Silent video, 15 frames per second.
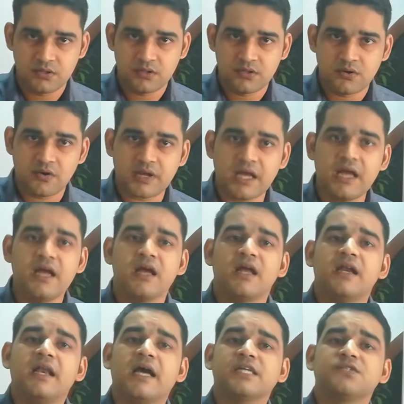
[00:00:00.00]
Okay,
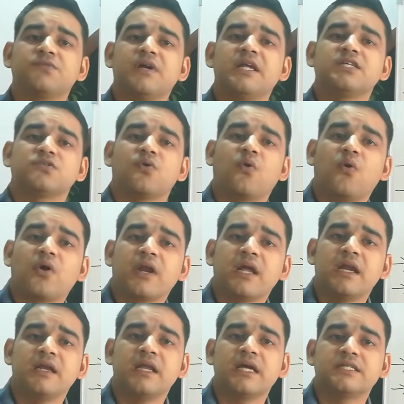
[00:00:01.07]
next one is
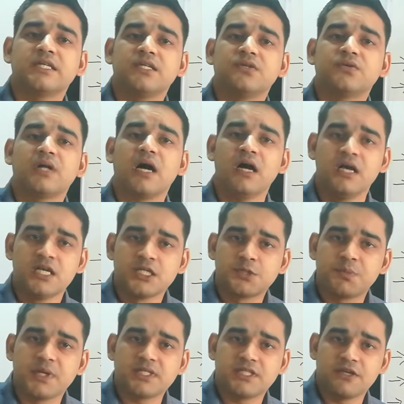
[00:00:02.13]
orientation to the
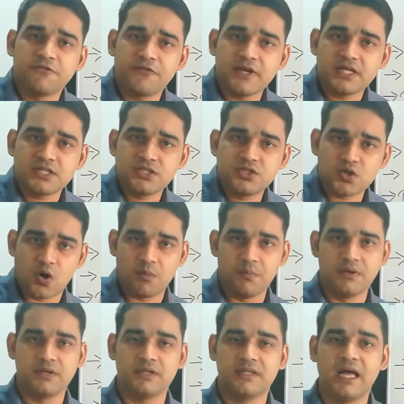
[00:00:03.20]
specific
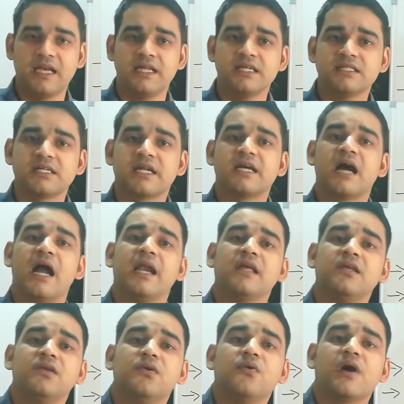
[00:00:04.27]
job, that is
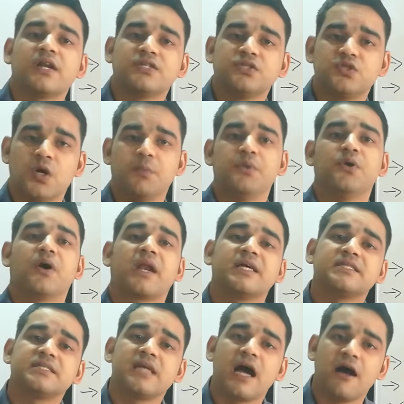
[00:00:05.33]
regarding your job. You are a
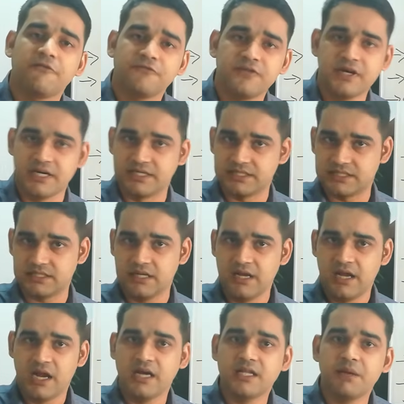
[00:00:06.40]
staff nurse in the